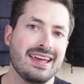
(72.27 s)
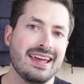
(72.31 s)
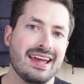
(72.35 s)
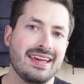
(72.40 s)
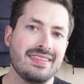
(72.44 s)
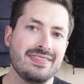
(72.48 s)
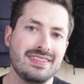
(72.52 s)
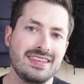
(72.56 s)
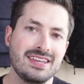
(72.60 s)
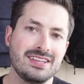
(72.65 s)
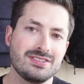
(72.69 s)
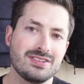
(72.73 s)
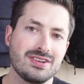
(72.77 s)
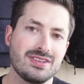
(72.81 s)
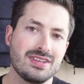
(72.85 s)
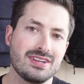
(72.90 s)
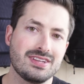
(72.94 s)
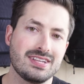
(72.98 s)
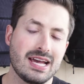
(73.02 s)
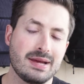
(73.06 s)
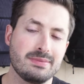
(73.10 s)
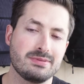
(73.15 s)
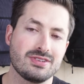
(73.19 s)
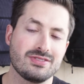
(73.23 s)
And these are the
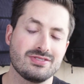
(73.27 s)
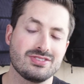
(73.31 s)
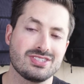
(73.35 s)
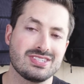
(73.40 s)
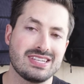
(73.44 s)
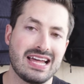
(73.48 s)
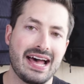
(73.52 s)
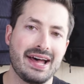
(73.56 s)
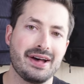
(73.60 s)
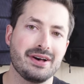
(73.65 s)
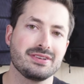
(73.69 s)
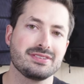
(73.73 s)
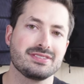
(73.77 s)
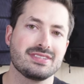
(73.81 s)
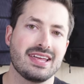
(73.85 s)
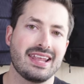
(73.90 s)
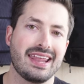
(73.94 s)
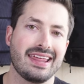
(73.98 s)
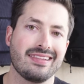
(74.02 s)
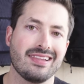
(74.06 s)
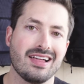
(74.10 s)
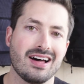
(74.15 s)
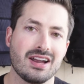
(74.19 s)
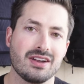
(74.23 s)
types of styles that
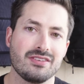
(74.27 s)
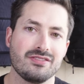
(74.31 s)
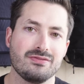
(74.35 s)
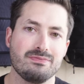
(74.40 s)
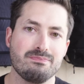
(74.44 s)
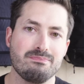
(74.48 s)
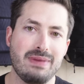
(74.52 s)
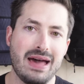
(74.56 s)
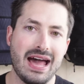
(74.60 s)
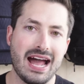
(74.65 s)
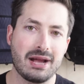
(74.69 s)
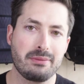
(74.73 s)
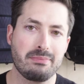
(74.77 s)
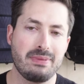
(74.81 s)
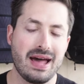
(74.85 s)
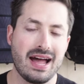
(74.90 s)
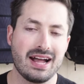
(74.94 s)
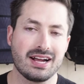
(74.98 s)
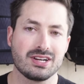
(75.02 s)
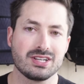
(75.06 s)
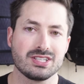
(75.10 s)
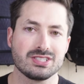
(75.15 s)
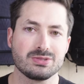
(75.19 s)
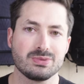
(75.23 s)
a lot of
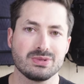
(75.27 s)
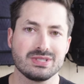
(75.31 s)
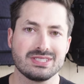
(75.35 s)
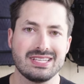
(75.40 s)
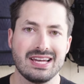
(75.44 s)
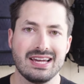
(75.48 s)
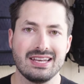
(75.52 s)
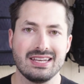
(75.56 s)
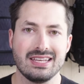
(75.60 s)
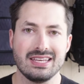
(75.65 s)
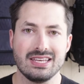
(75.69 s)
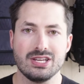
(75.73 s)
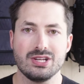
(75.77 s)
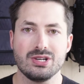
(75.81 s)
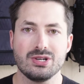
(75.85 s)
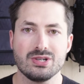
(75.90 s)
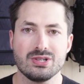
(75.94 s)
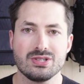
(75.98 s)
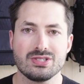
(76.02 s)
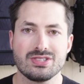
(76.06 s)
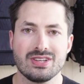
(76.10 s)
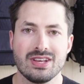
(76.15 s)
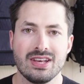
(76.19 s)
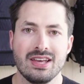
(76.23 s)
backpackers will tend to
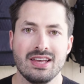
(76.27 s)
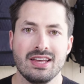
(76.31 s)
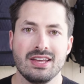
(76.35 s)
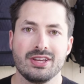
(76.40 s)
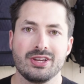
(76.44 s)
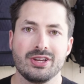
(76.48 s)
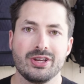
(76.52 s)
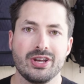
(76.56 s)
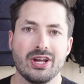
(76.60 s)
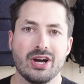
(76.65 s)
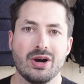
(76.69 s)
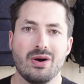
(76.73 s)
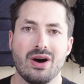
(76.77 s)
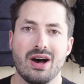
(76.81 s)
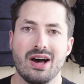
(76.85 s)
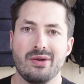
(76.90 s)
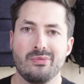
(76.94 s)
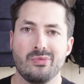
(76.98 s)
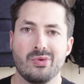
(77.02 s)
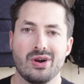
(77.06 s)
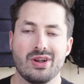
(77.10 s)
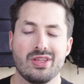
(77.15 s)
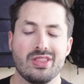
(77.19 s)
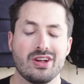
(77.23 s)
use,
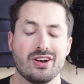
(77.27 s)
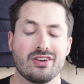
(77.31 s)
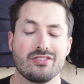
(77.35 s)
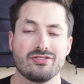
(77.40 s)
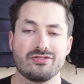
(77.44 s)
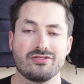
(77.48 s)
on one of their